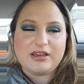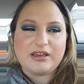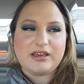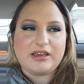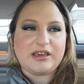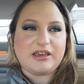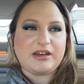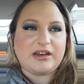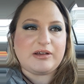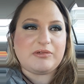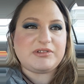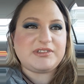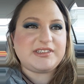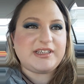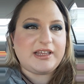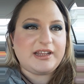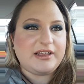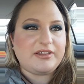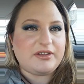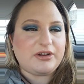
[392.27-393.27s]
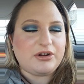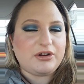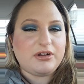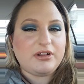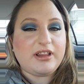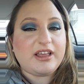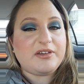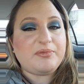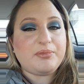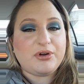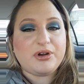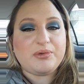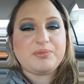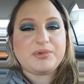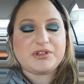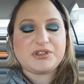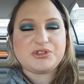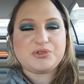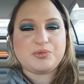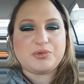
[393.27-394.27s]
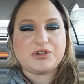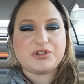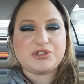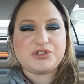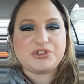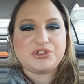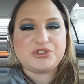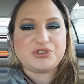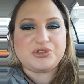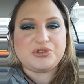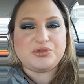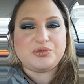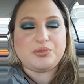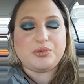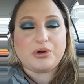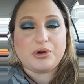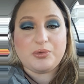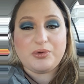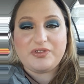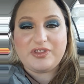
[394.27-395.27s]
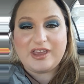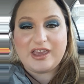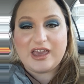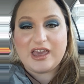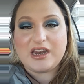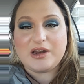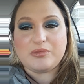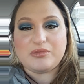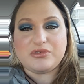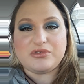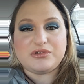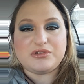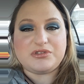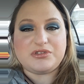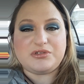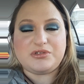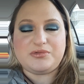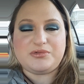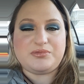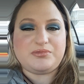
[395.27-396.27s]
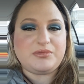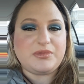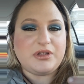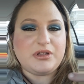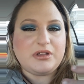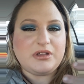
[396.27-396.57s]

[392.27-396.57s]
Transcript: And I was getting that her life purpose was to work with animals and